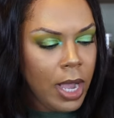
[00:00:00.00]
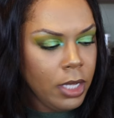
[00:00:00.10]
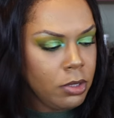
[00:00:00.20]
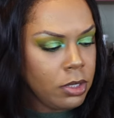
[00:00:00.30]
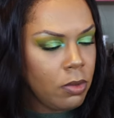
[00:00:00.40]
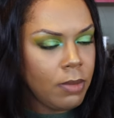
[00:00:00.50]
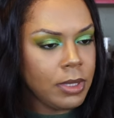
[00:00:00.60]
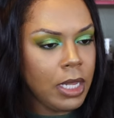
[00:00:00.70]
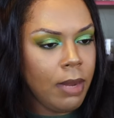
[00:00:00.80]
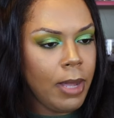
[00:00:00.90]
Why are you so
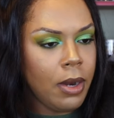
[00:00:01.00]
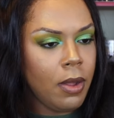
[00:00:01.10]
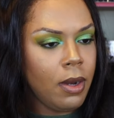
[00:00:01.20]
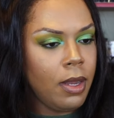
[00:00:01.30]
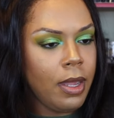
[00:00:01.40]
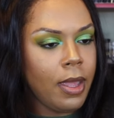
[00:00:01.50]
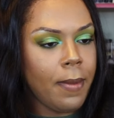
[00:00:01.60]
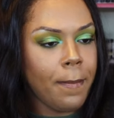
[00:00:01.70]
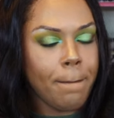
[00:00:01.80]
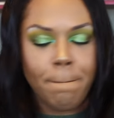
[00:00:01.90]
upset about all of that?